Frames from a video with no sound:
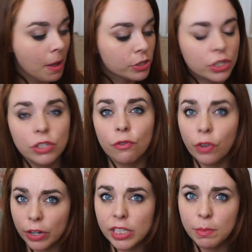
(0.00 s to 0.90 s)
So this is a
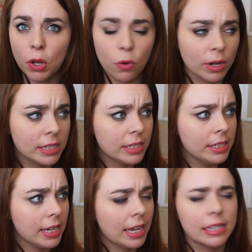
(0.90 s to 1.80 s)
very small
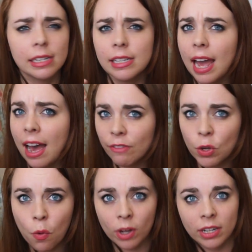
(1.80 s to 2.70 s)
quarantine tank. It doesn't have the
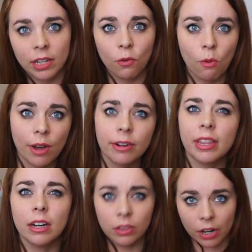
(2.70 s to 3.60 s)
quantity of water
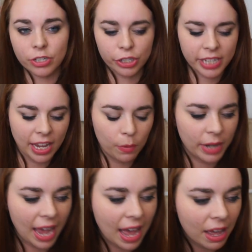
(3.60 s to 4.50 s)
that a larger tank would
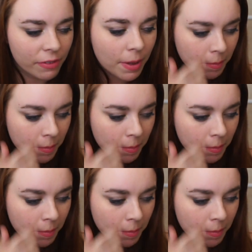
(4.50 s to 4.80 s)
have.